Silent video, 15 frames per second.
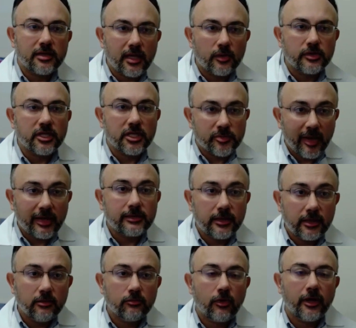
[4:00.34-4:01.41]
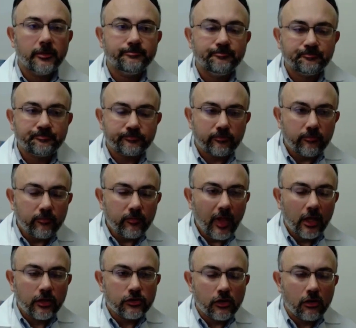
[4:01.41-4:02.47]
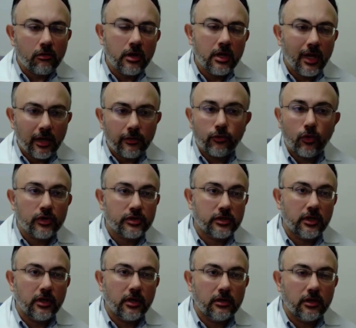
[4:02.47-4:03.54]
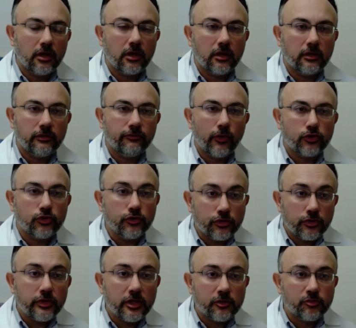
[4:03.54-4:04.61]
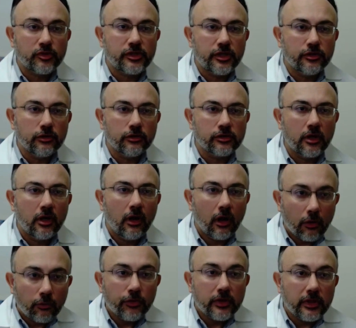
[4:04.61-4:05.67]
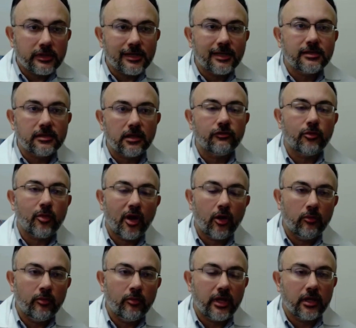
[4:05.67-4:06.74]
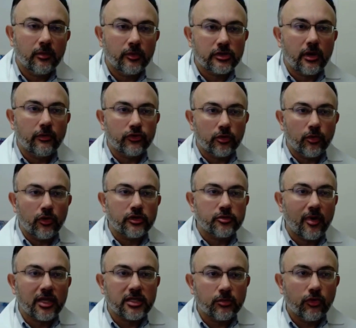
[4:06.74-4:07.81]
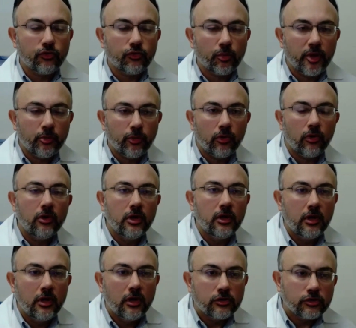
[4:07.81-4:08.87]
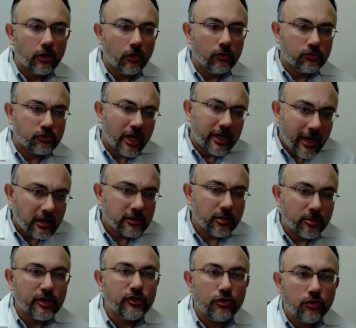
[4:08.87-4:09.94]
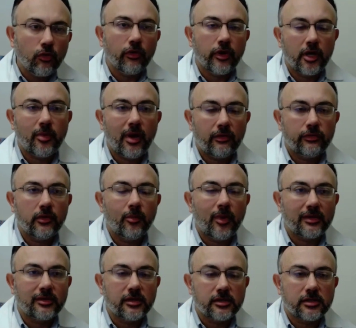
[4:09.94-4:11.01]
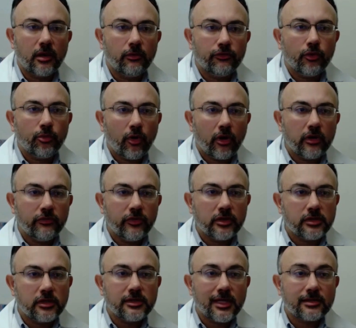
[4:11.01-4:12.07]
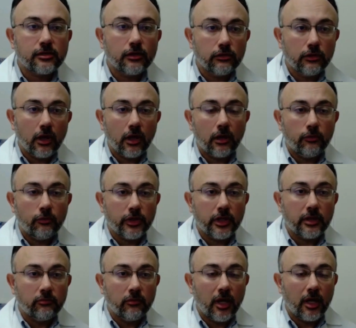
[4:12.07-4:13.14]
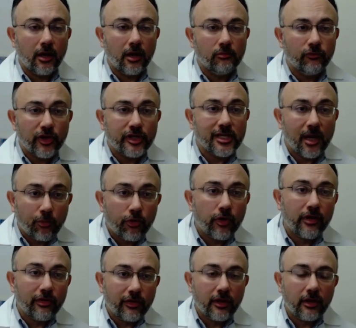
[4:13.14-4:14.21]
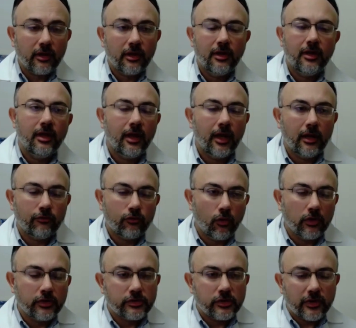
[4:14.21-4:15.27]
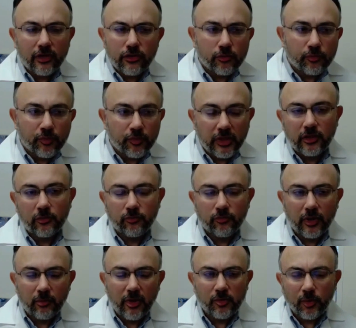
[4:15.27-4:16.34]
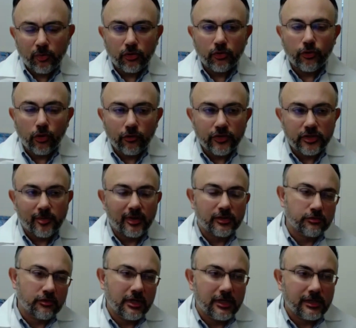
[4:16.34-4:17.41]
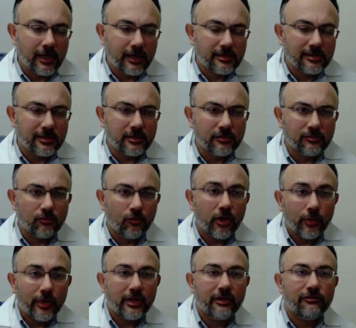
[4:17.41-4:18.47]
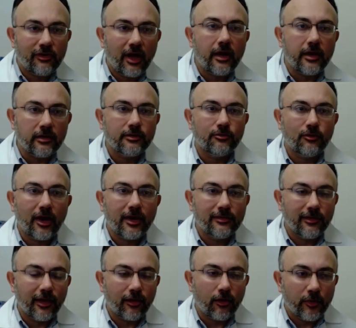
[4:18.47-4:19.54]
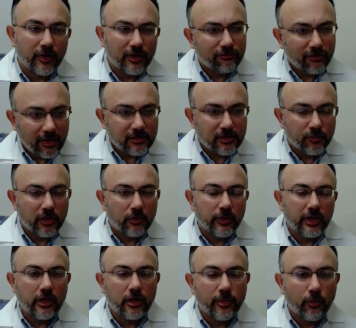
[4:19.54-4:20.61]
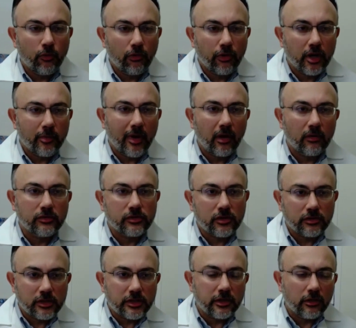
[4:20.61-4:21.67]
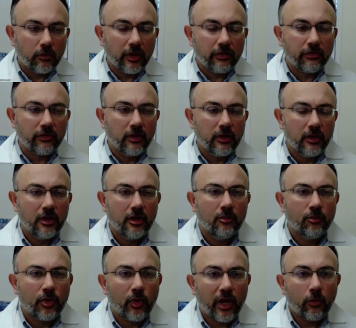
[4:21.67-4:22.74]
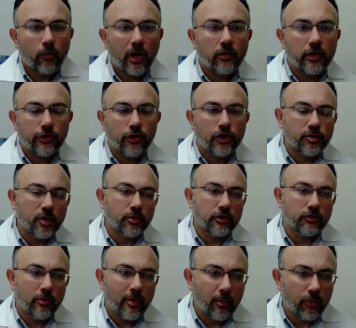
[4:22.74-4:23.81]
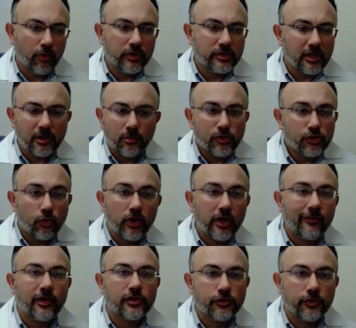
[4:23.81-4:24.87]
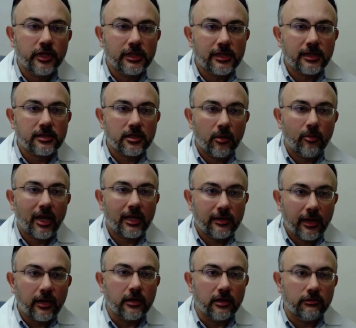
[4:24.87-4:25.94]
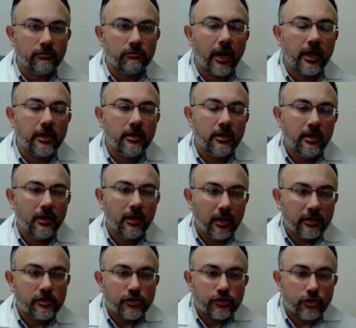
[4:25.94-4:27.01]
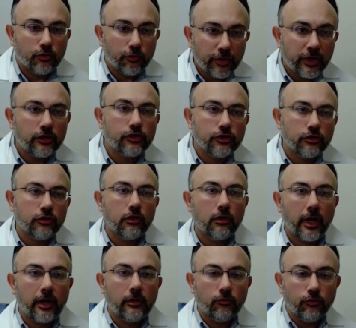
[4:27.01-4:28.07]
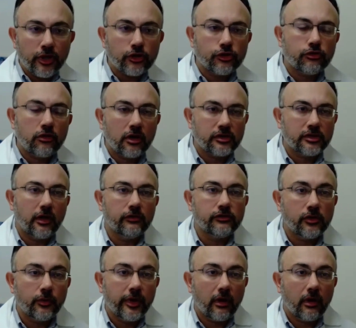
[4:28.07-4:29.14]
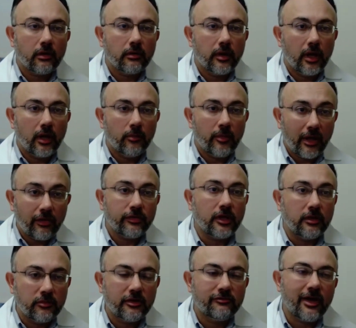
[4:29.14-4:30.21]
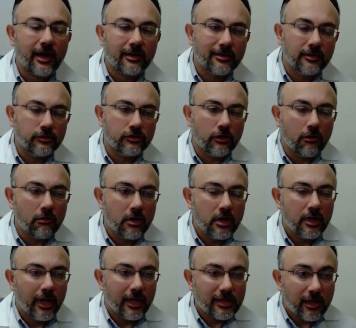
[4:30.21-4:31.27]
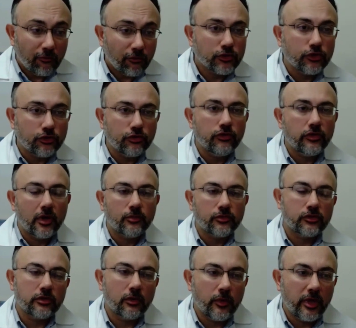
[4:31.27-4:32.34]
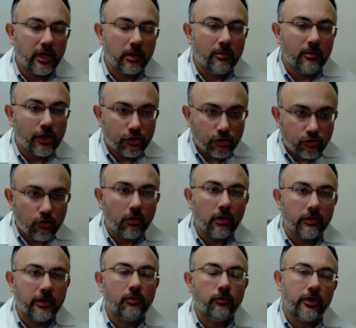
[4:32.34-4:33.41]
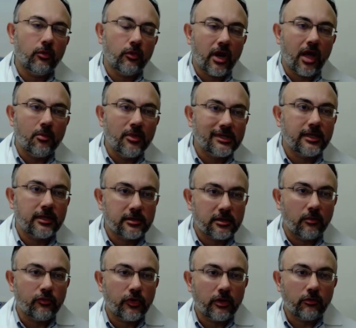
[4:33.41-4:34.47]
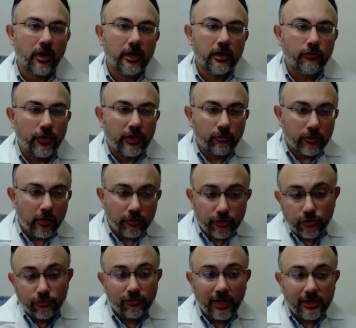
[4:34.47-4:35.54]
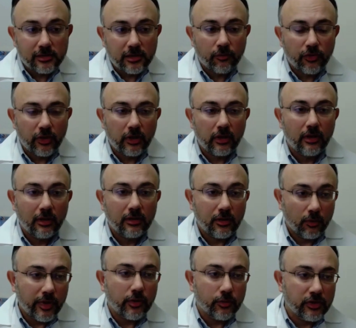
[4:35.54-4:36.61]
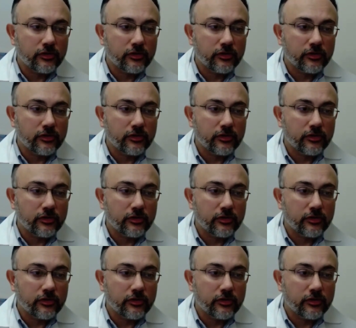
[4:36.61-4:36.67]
I was expecting, right? And so, and of course, the folks who do these procedures are really sensitive about making them as comfortable as possible for people. So try not to be too worried about the discomfort part of it, since that's a really very temporary thing. And of course, the other thing that makes people nervous about screening tests is, what are we going to find, right? Like, are we going to find something that we need to be worried about and start to deal with? But what I want to encourage people to remember is that the majority of our screening tests come back negative, right? It's just to reinsure and reassure ourselves that we are healthy, in fact. And so it's helpful to do them so that we can make sure that we're not missing something, right? And if we do find something, then we can really